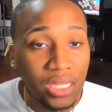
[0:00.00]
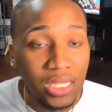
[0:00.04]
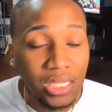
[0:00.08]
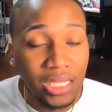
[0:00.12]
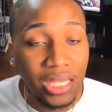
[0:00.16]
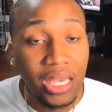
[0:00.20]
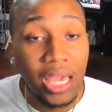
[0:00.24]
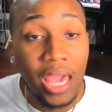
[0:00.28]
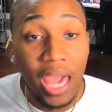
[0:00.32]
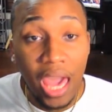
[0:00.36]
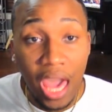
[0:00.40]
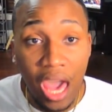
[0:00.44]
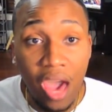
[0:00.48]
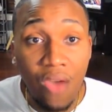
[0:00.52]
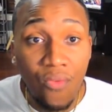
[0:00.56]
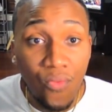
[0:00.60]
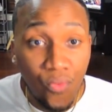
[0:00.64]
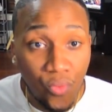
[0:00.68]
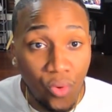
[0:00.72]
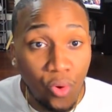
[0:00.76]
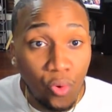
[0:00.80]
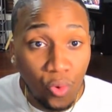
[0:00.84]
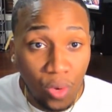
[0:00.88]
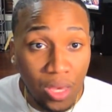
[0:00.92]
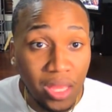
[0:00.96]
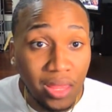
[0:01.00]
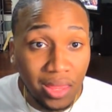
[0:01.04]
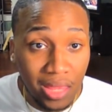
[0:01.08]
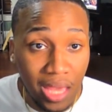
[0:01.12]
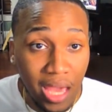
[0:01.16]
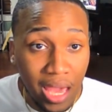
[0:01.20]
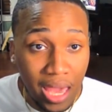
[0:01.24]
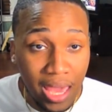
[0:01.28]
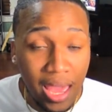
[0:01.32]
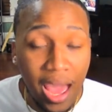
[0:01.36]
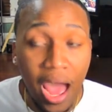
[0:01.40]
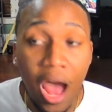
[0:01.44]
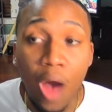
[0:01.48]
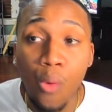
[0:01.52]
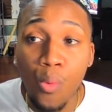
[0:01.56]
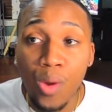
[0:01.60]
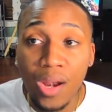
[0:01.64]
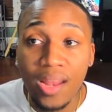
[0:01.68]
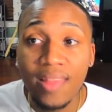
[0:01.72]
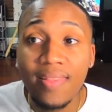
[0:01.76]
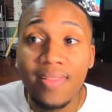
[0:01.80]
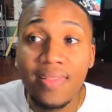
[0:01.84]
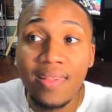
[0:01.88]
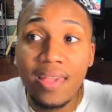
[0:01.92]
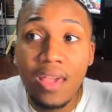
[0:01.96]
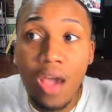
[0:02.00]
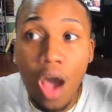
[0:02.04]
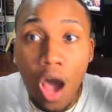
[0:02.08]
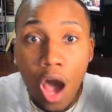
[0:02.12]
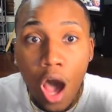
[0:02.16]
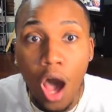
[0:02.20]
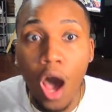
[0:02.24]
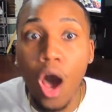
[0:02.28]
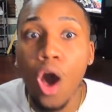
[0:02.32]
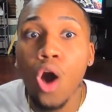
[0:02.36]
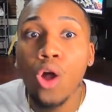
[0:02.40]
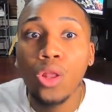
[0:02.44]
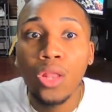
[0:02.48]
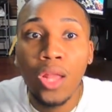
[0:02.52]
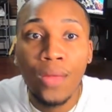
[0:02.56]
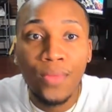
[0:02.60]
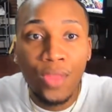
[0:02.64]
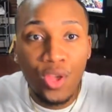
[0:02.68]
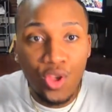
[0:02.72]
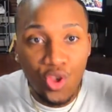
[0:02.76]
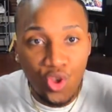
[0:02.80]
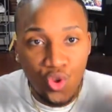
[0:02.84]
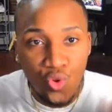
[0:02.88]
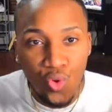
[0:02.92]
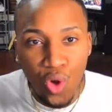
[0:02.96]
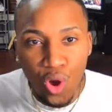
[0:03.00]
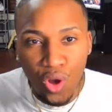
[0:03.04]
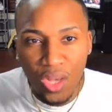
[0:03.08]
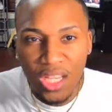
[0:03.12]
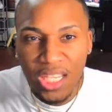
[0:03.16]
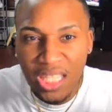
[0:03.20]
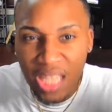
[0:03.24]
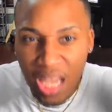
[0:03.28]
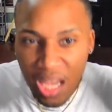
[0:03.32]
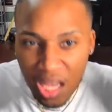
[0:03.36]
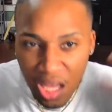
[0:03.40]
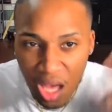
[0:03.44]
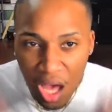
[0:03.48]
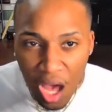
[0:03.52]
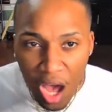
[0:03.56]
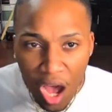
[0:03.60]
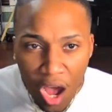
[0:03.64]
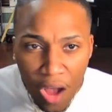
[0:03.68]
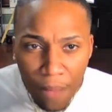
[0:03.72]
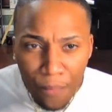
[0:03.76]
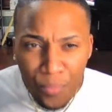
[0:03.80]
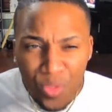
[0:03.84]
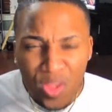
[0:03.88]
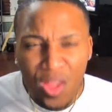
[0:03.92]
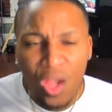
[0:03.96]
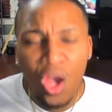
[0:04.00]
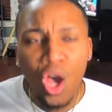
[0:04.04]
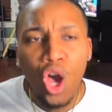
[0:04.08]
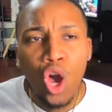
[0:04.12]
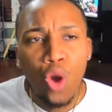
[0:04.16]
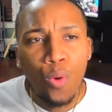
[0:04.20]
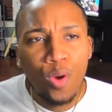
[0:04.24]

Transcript: to see everything. I want to see all of the struggles that comes